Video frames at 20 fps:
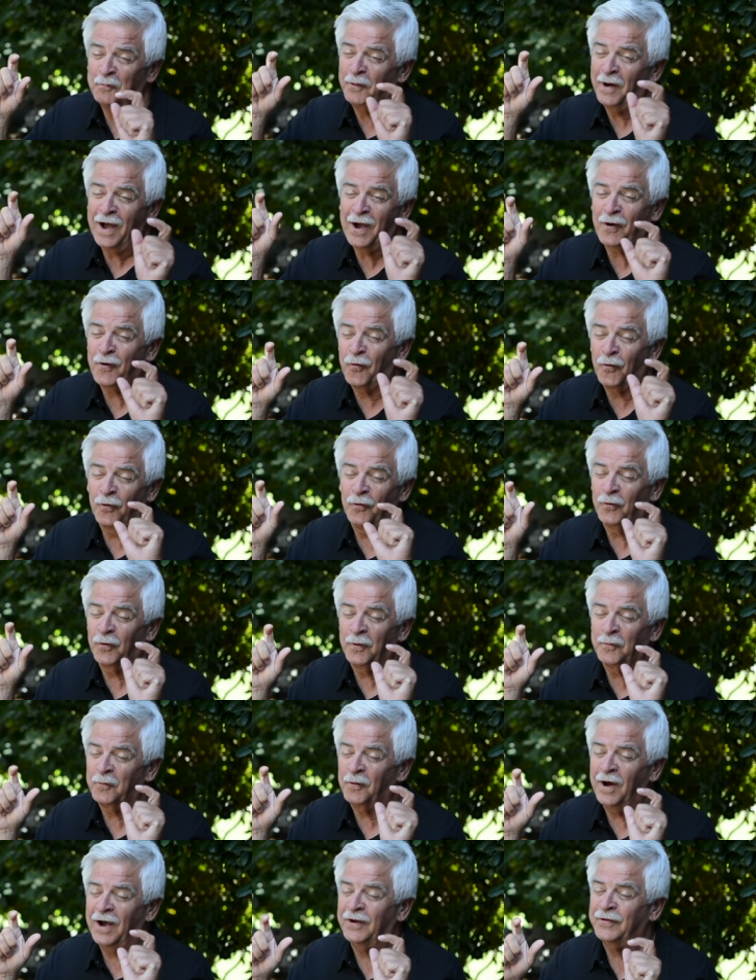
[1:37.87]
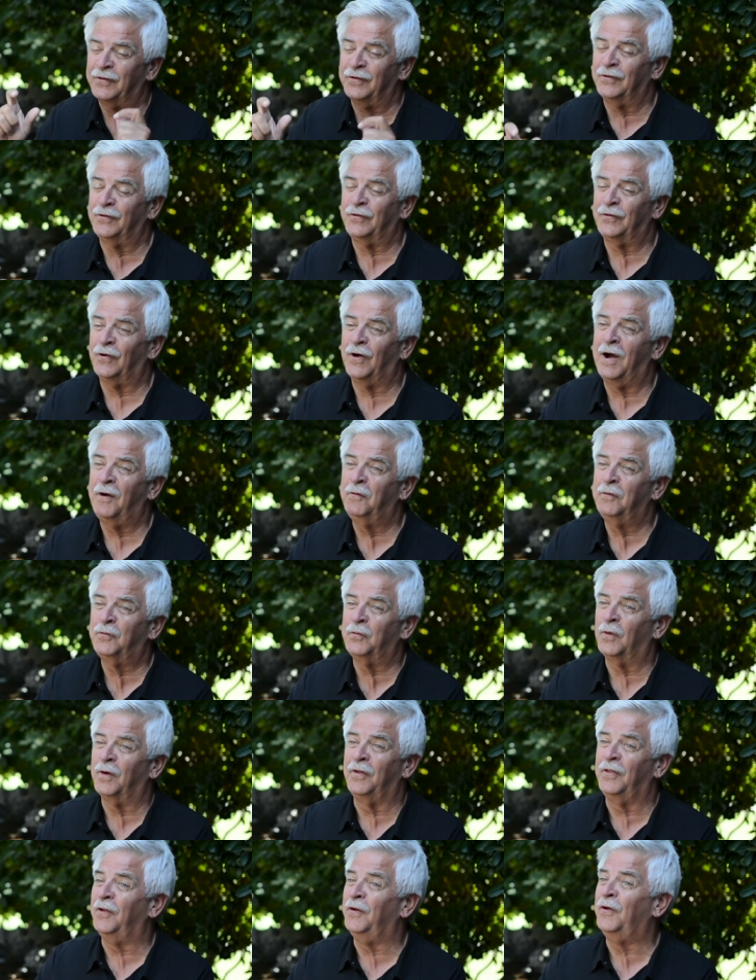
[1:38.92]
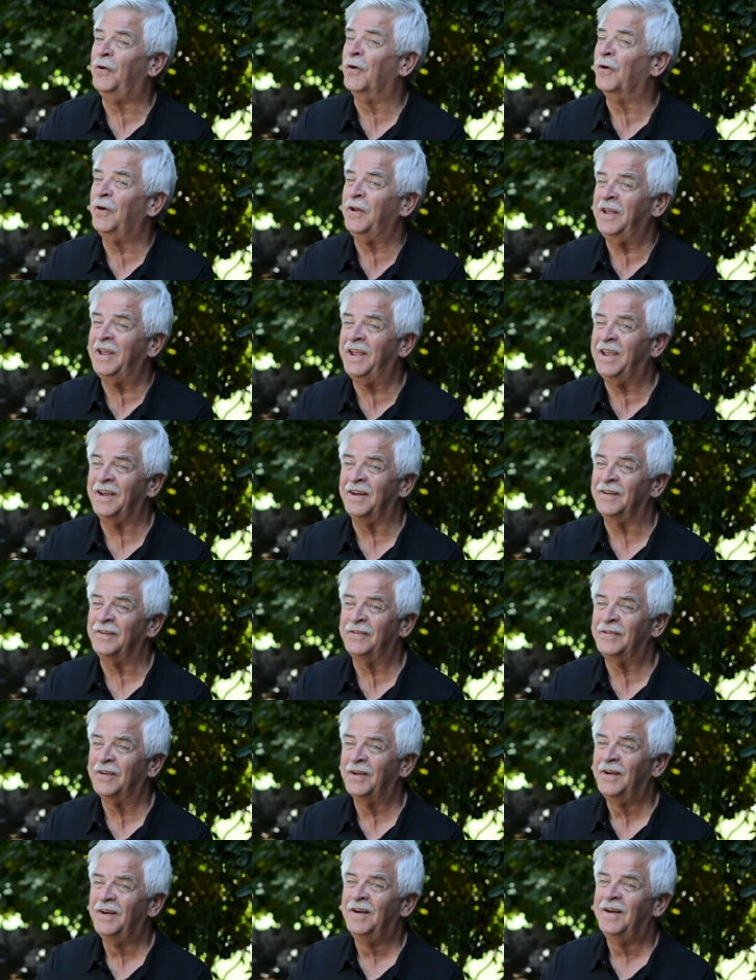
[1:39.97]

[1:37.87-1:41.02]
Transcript: black horn-rimmed glasses, so I was one of the nerdy kids.